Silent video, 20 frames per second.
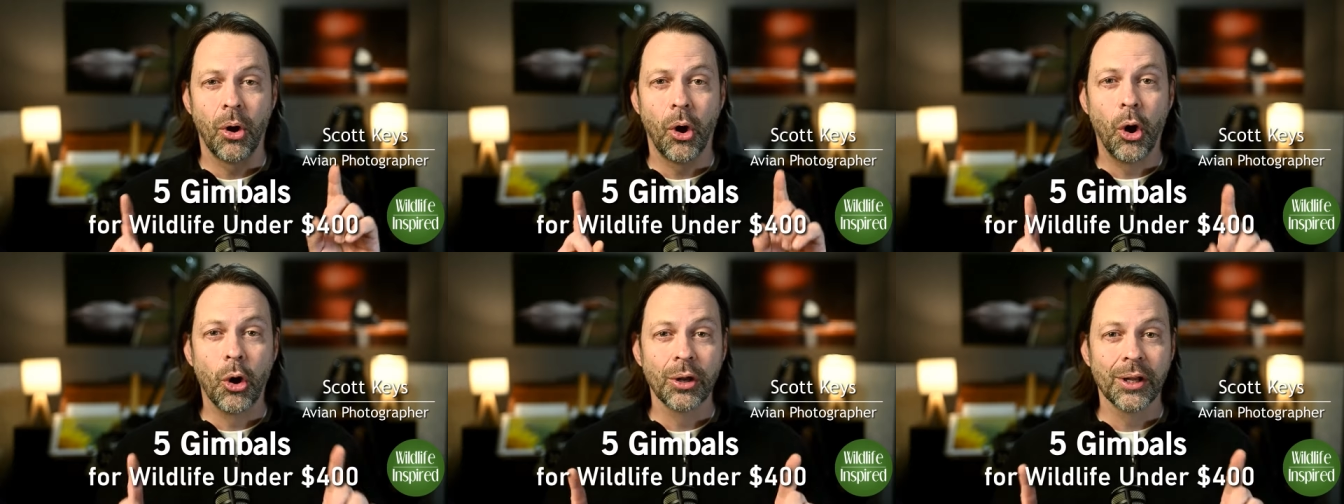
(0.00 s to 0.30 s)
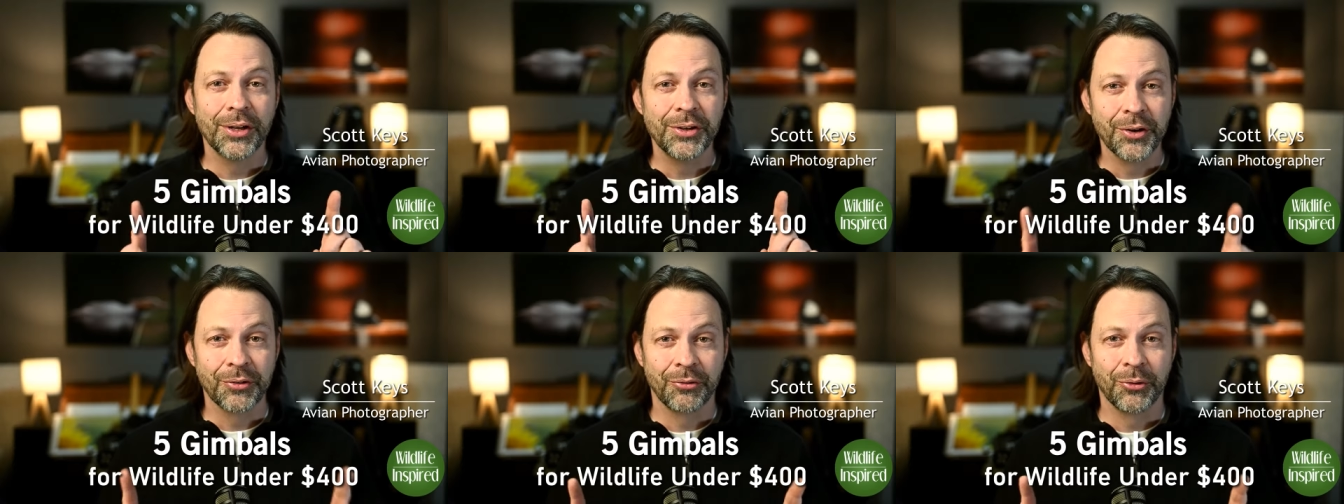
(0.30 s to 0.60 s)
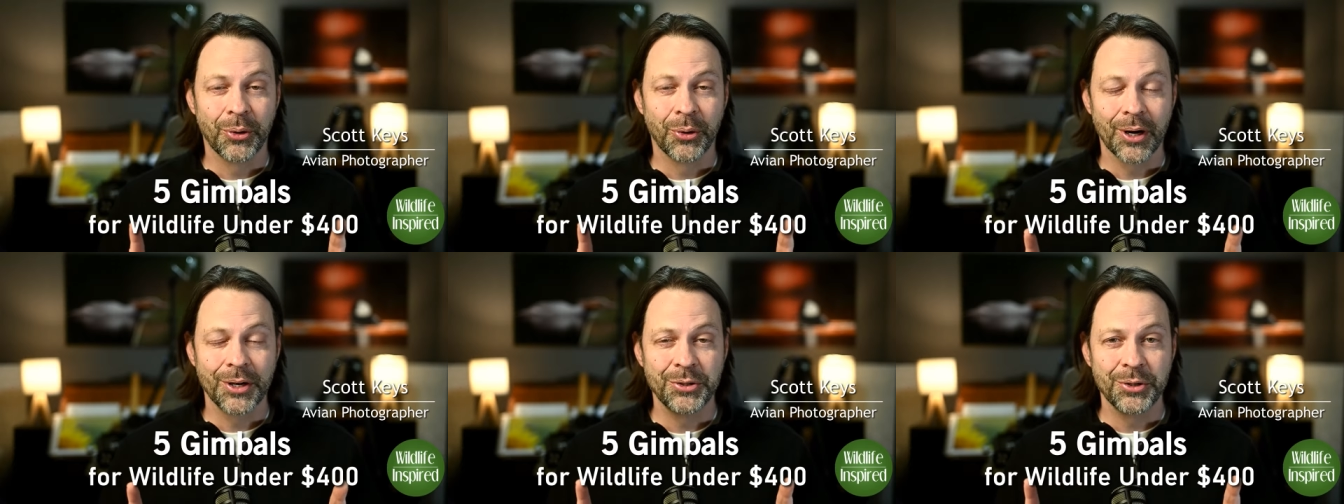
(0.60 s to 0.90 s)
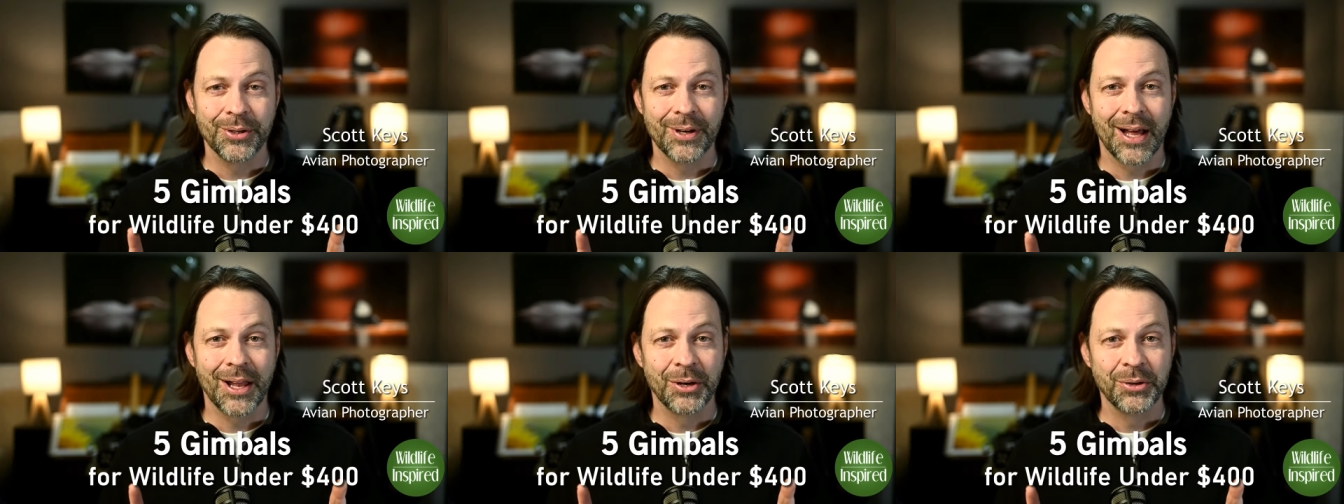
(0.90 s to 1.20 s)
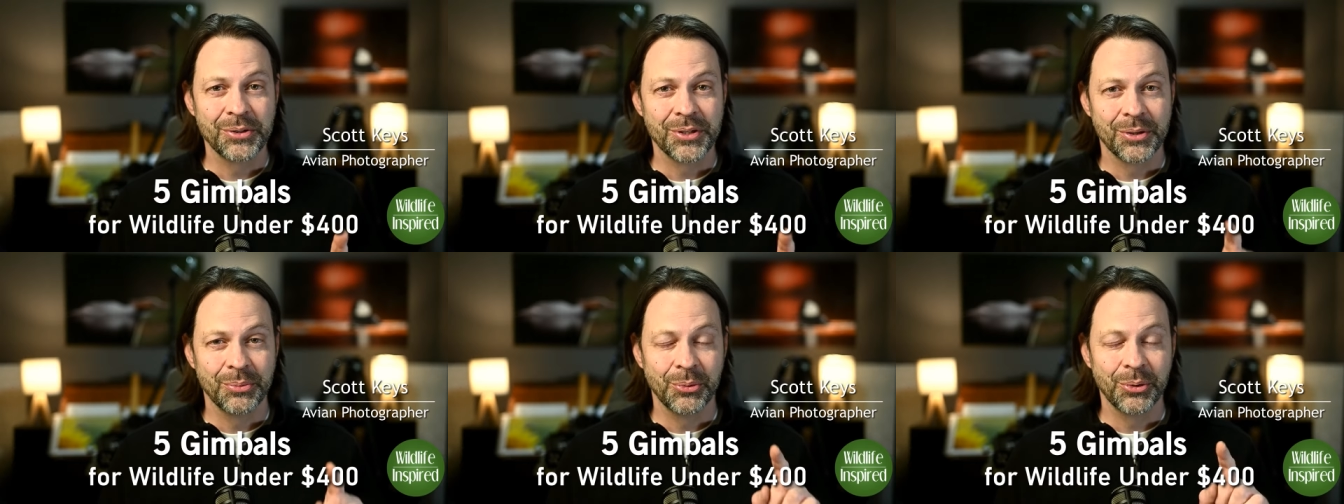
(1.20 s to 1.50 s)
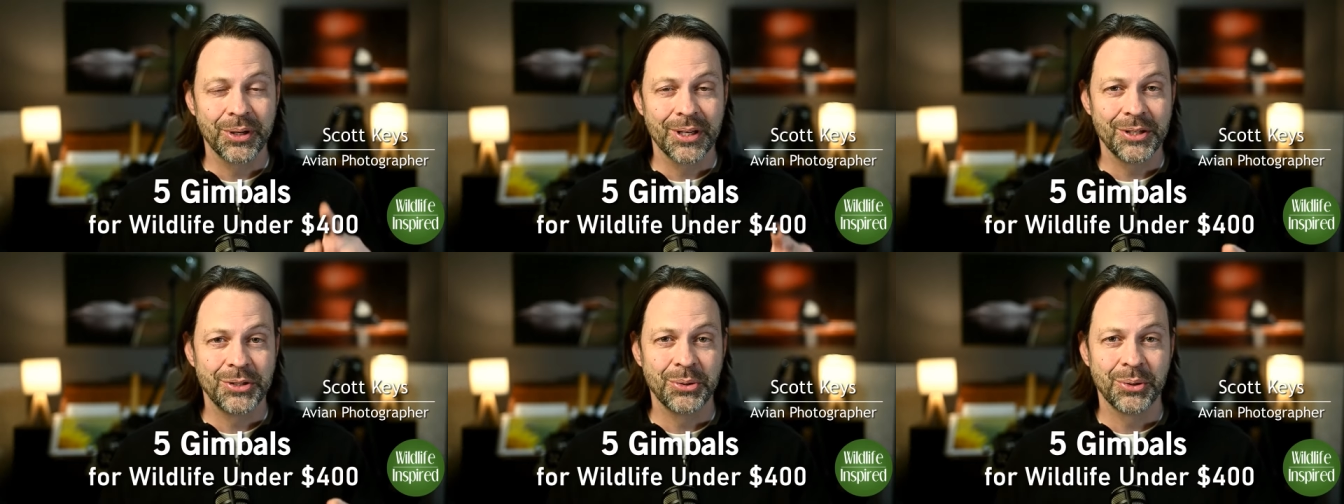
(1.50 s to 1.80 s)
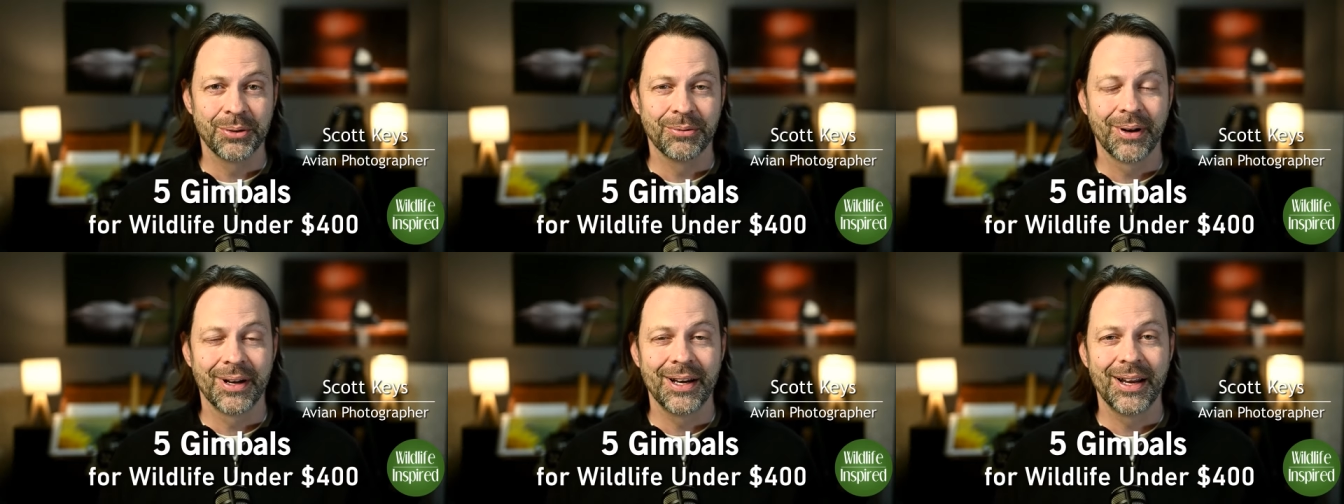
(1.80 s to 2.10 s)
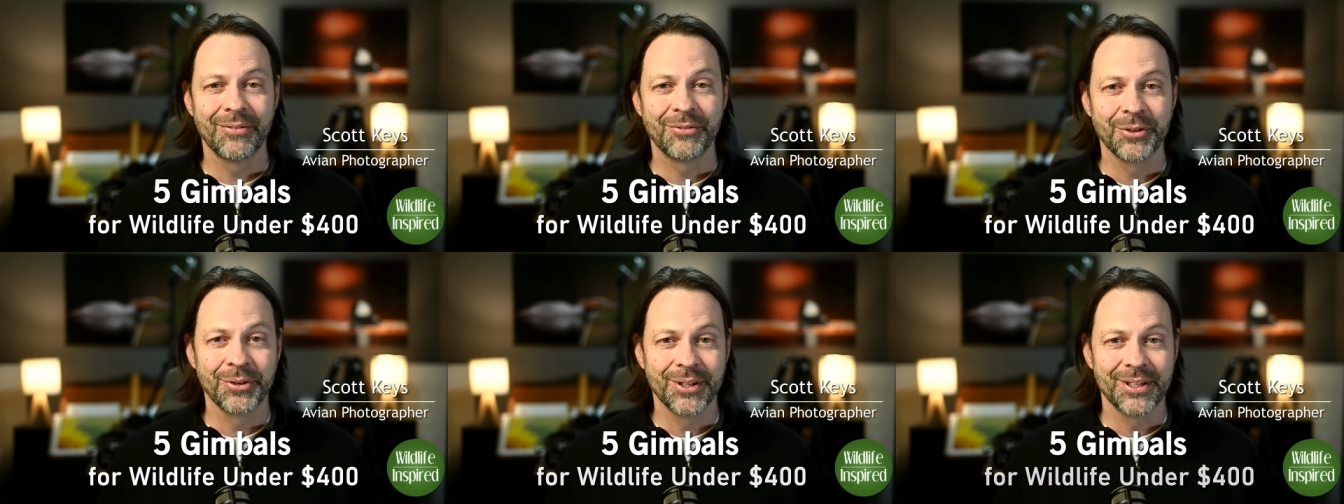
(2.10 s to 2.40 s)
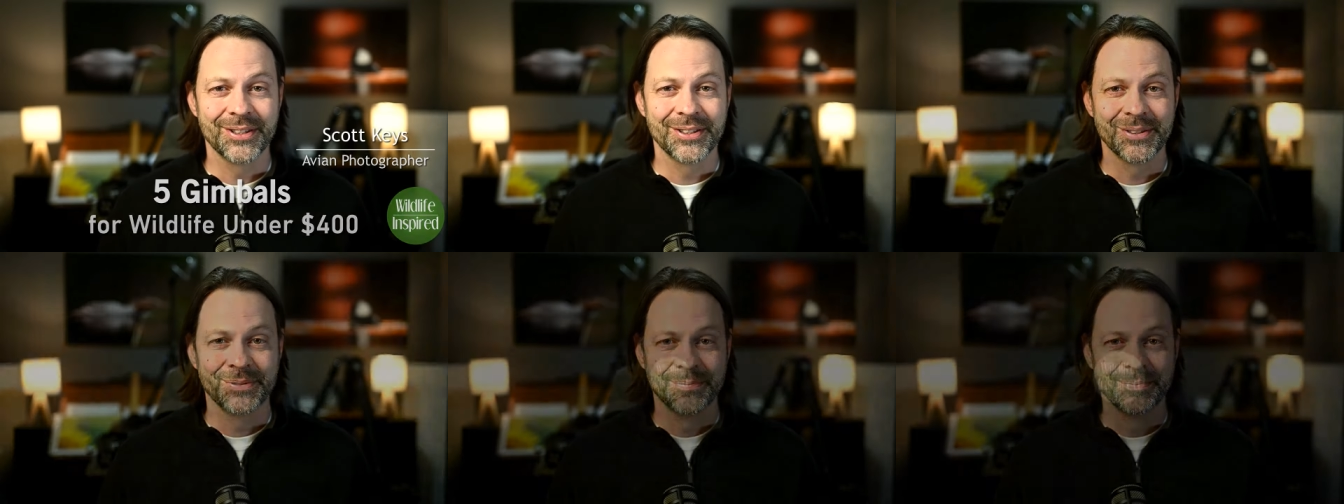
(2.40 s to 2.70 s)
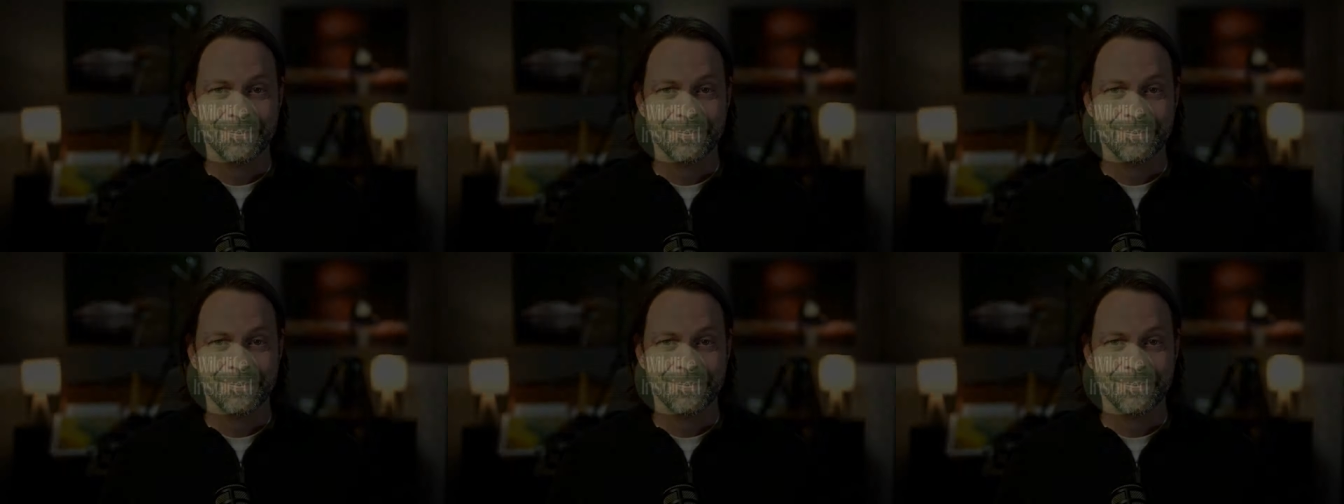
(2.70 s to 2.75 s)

all under $400, and we'll get to it right after this.